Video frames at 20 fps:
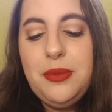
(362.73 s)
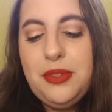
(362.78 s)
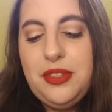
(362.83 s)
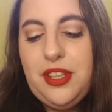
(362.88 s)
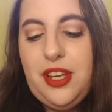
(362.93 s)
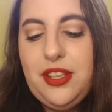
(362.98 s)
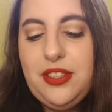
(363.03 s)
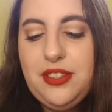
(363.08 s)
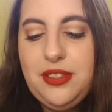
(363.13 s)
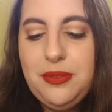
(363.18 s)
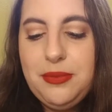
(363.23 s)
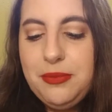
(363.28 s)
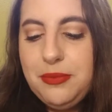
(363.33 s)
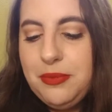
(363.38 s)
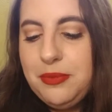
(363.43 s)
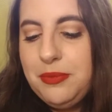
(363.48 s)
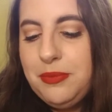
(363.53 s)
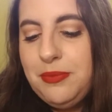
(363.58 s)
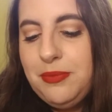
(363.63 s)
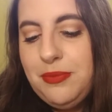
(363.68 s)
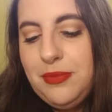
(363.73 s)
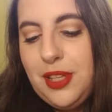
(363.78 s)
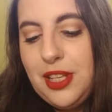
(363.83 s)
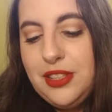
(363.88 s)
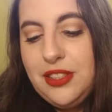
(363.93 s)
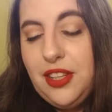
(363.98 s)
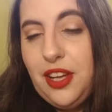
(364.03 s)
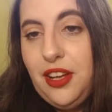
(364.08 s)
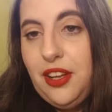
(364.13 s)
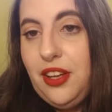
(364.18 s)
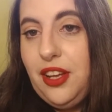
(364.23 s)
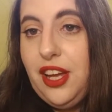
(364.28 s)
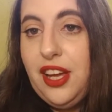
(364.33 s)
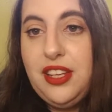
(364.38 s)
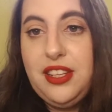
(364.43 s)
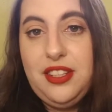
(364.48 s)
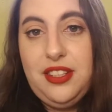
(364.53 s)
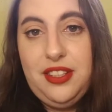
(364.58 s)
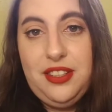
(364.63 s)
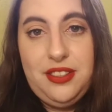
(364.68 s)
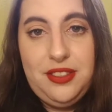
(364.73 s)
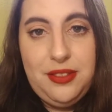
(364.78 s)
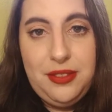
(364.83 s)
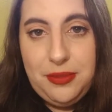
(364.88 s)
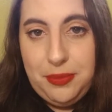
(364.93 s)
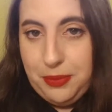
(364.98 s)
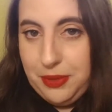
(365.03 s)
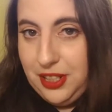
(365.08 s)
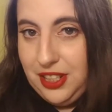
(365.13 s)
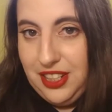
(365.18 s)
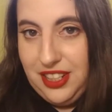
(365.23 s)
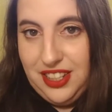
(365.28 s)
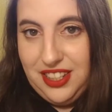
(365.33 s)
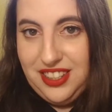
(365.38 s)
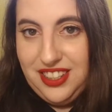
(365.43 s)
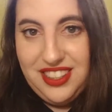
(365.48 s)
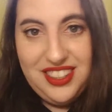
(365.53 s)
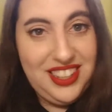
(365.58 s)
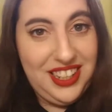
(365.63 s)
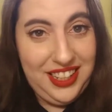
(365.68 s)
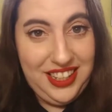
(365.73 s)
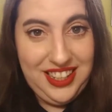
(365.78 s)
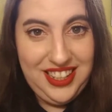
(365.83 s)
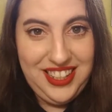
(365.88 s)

it was awesome. That's all I can explain it. Is